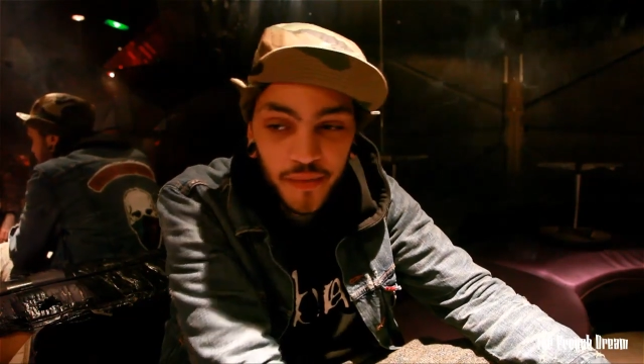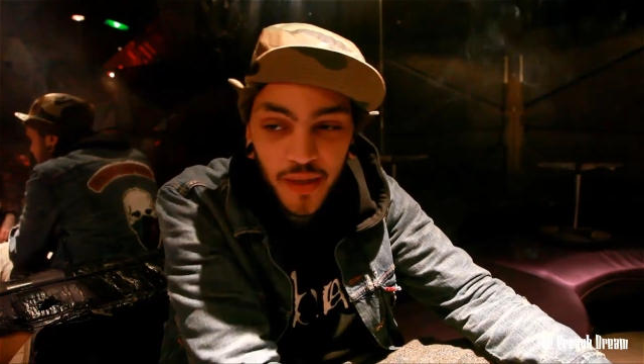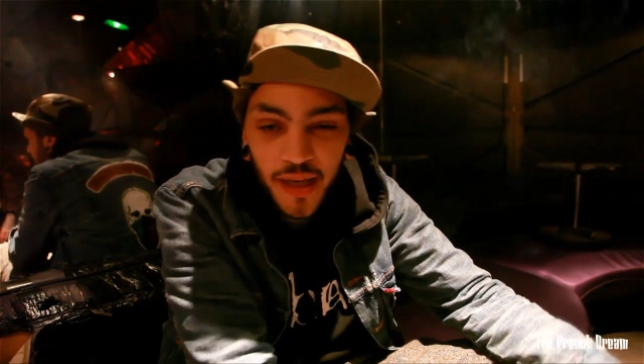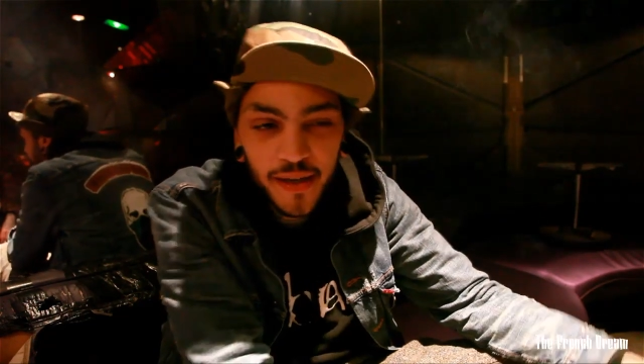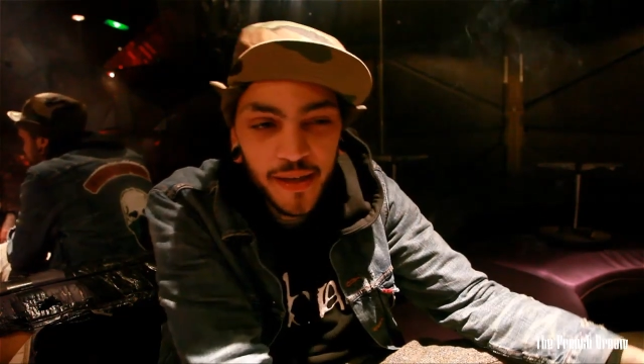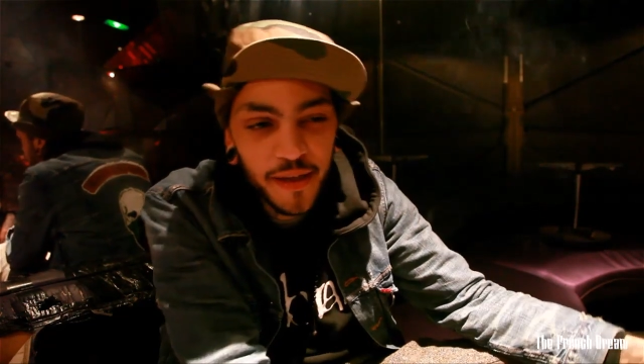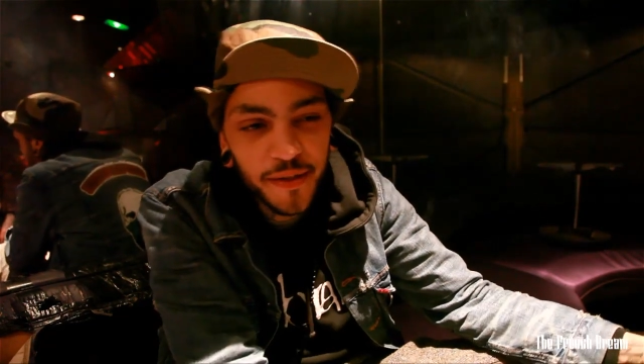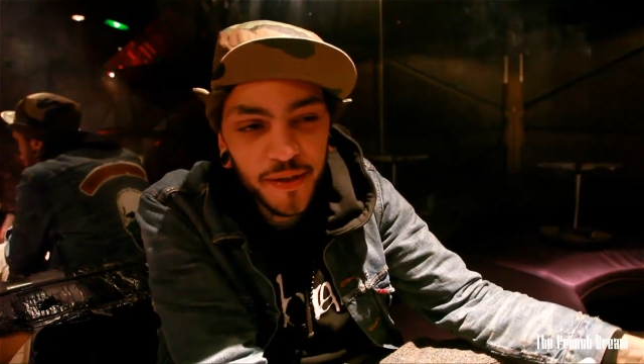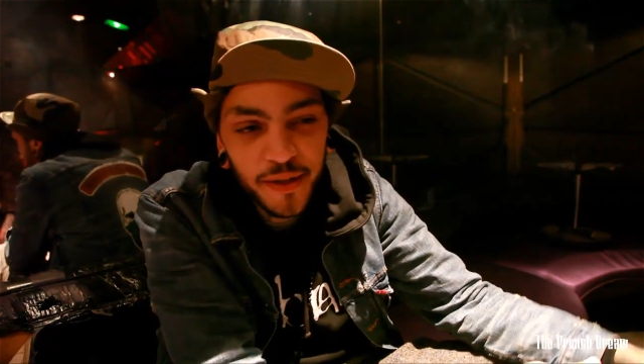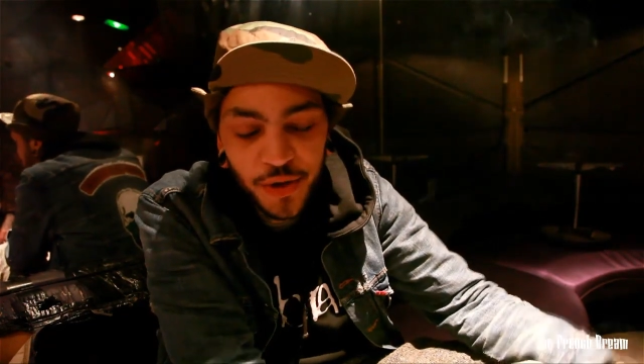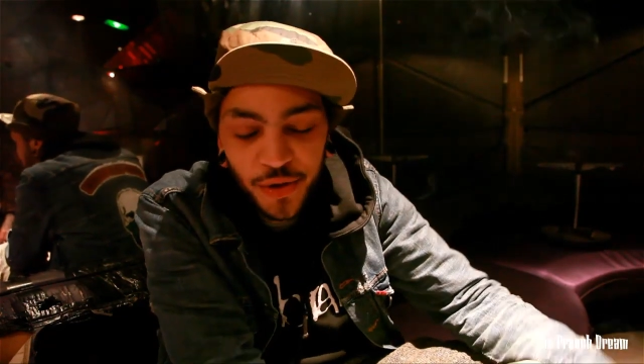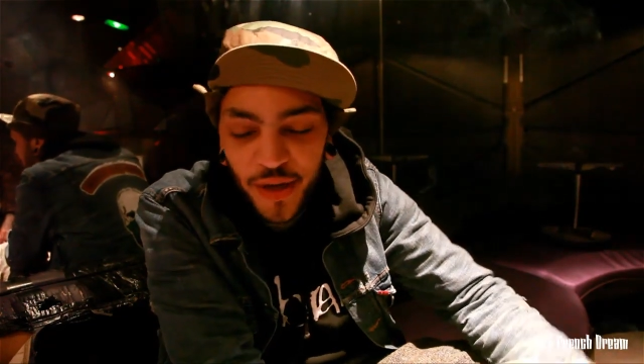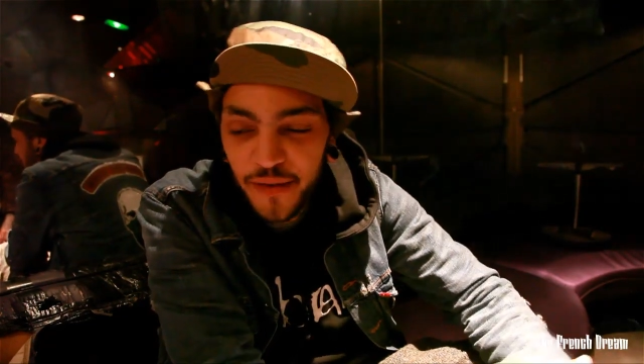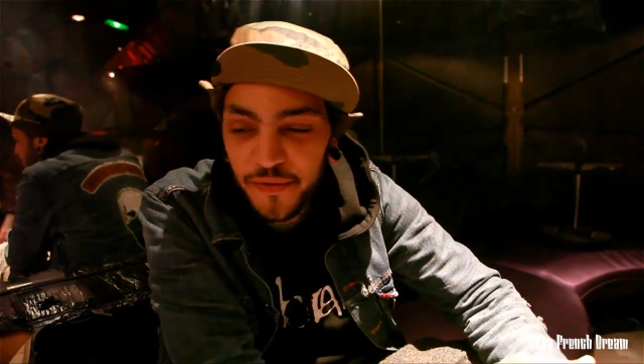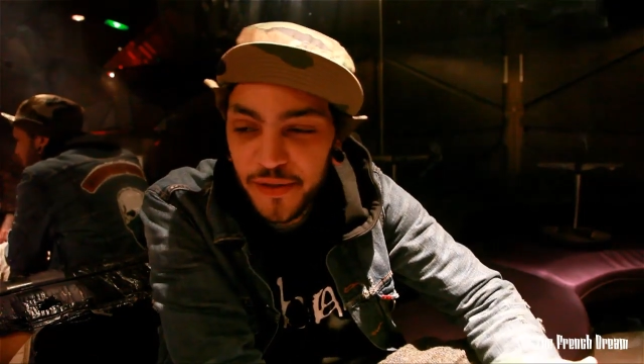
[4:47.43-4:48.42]
And I think
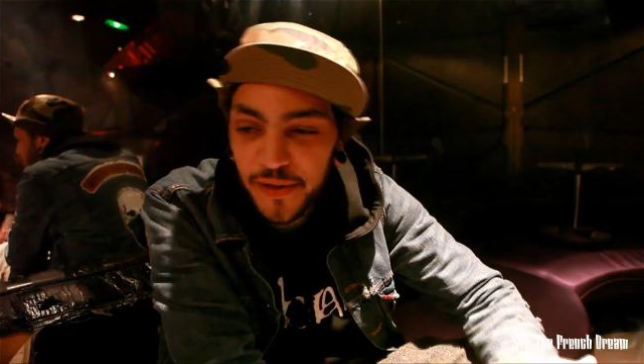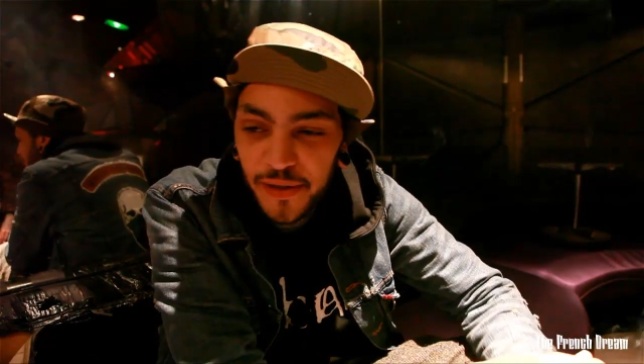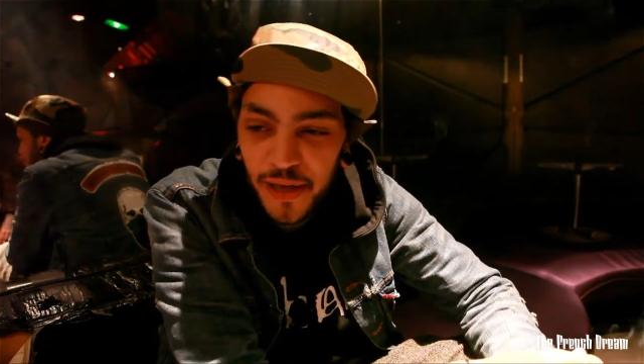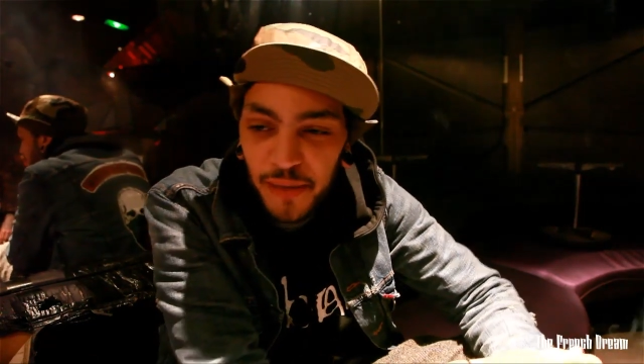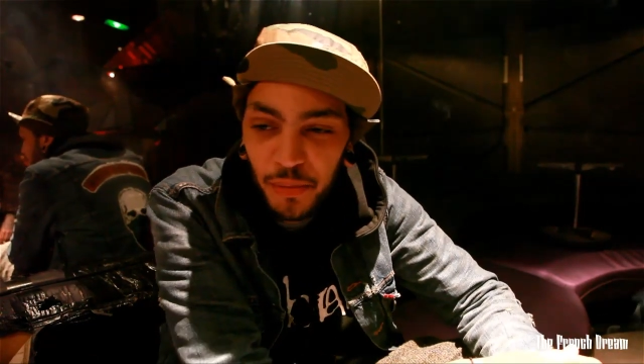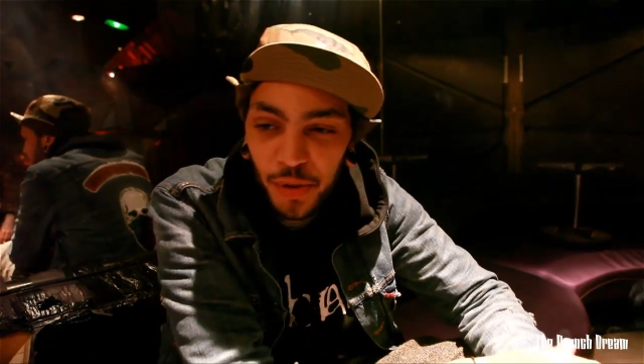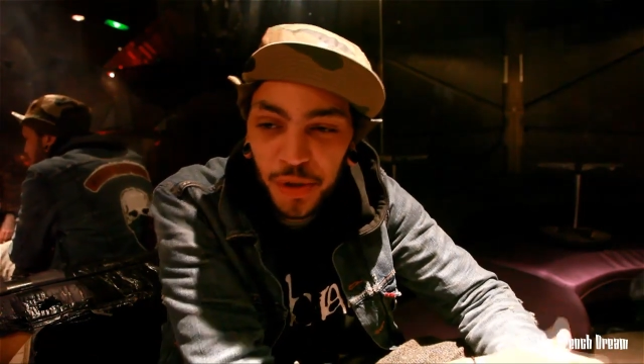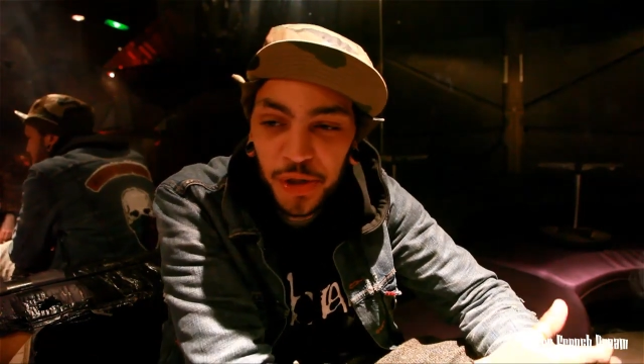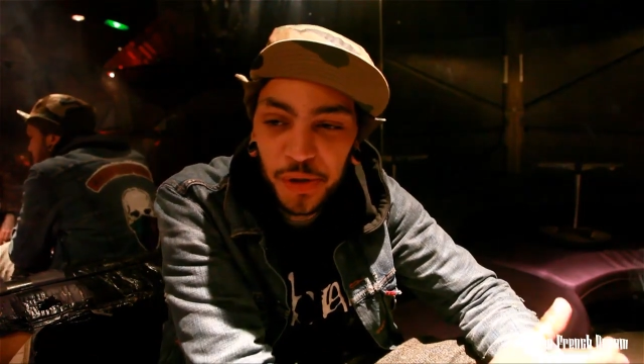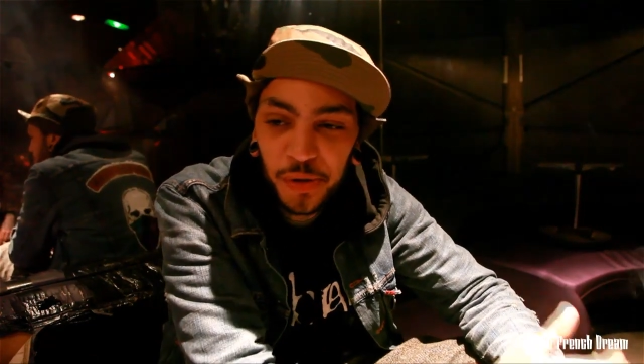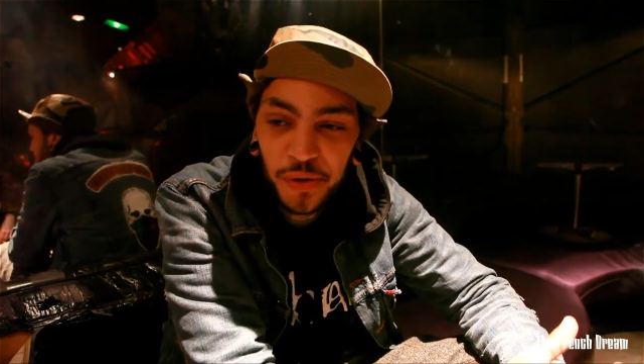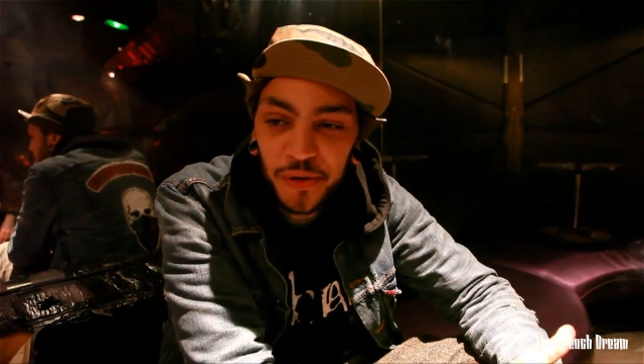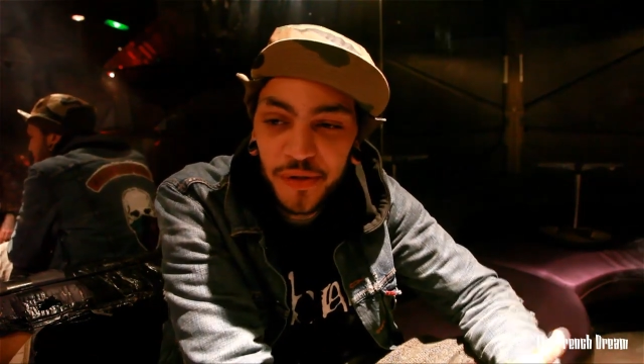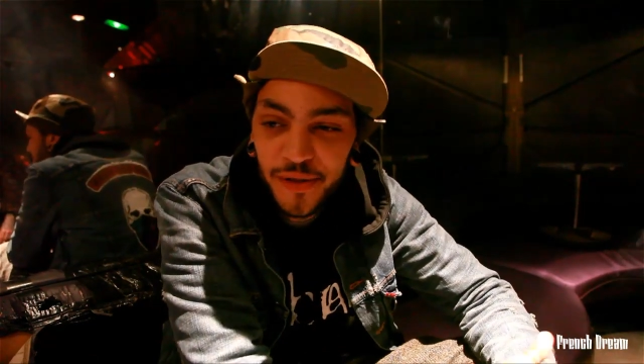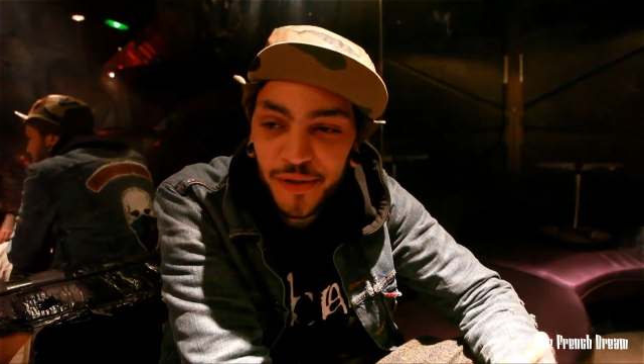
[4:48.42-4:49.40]
Travie's a lot more
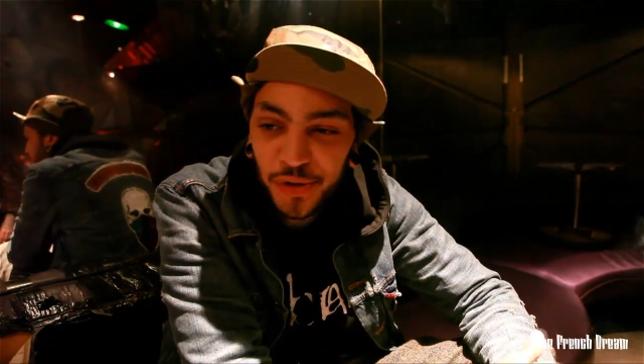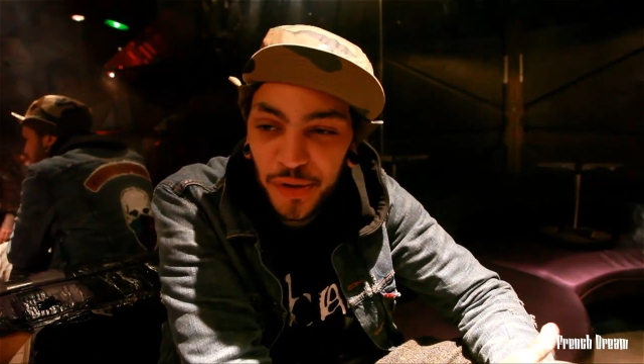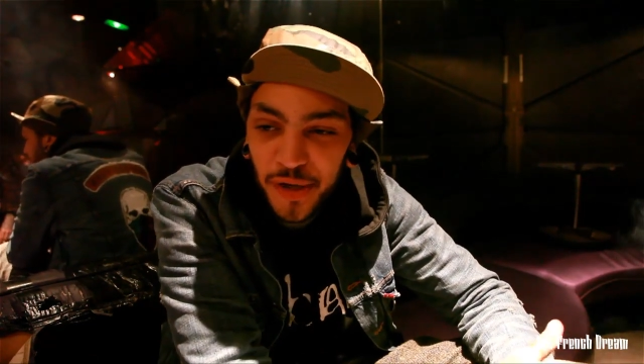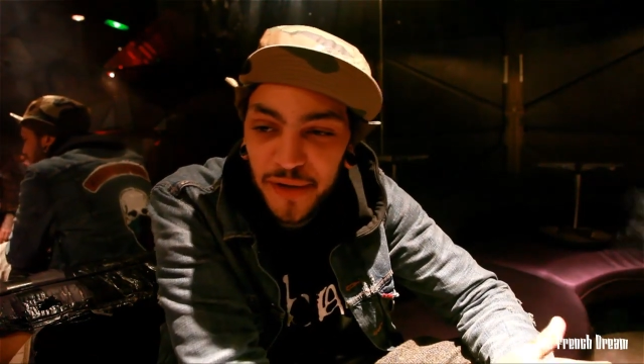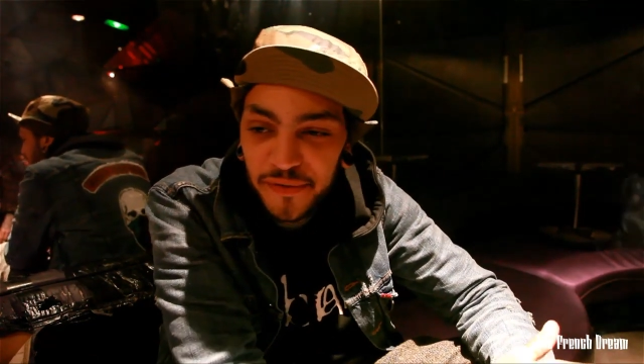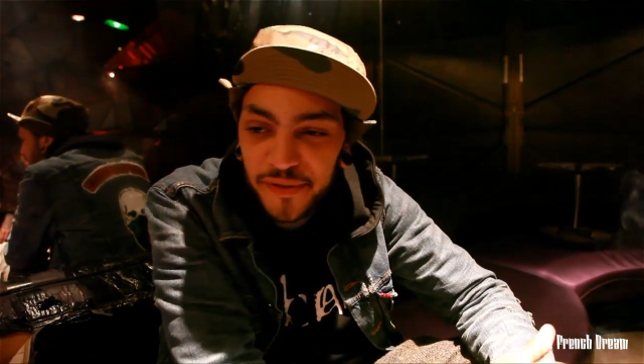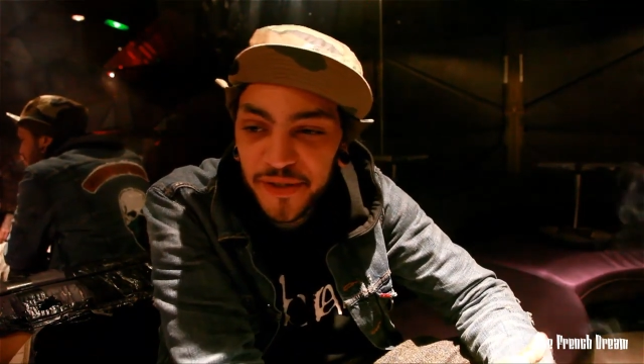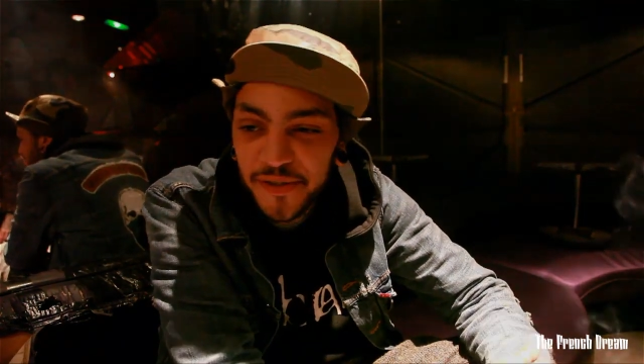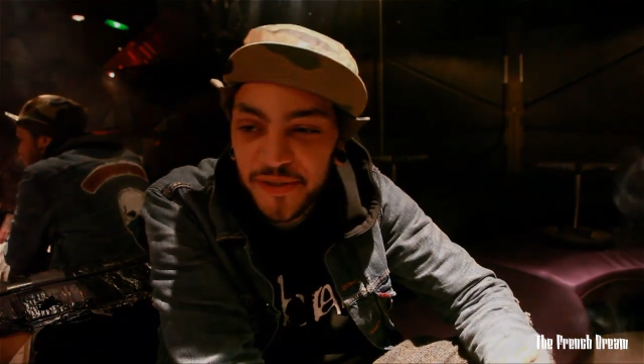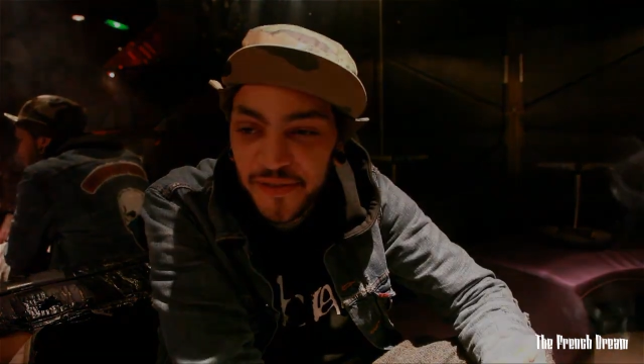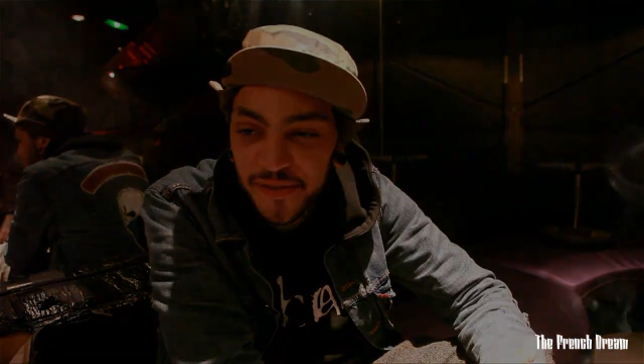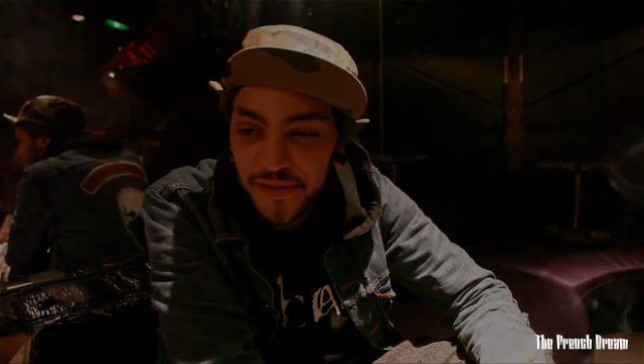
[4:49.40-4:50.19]
cuter than Travis,